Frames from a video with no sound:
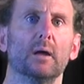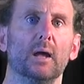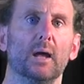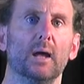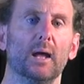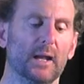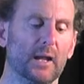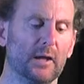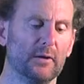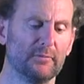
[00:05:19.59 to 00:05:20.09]

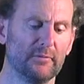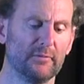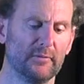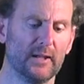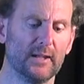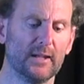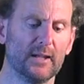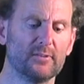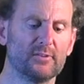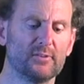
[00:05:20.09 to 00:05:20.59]
and I've
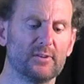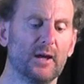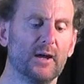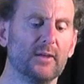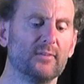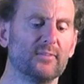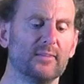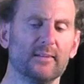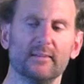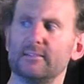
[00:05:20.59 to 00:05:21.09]

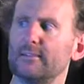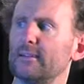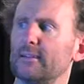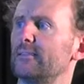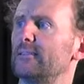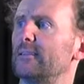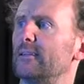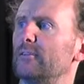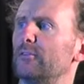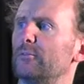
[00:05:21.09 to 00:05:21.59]
initialized the
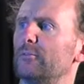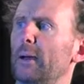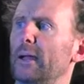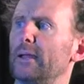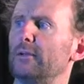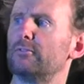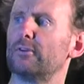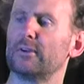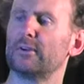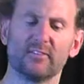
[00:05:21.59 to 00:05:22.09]
distance
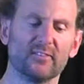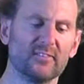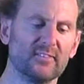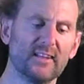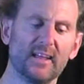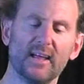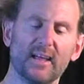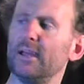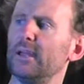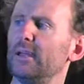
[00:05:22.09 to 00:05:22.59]
matrix
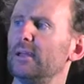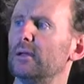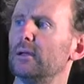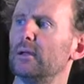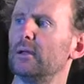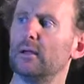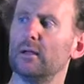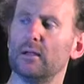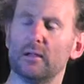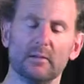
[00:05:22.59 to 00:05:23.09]
D
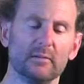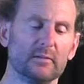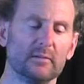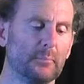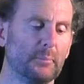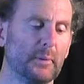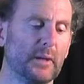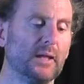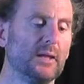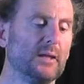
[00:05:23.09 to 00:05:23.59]
to
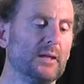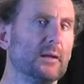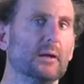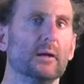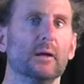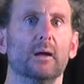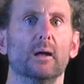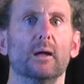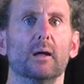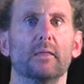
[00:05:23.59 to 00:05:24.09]
be
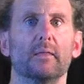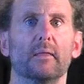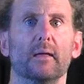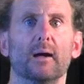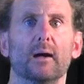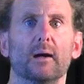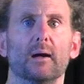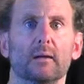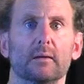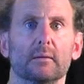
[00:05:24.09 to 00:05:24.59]

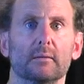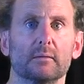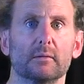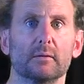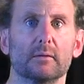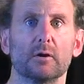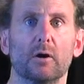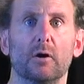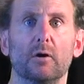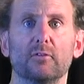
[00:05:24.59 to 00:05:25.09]
the
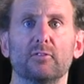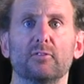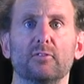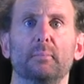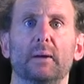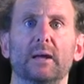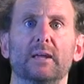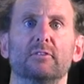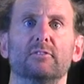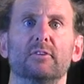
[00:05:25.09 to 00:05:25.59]
cost
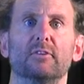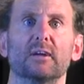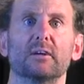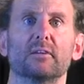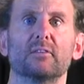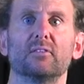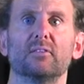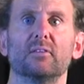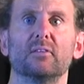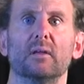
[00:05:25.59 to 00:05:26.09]

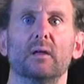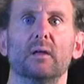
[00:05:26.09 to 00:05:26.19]
matrix,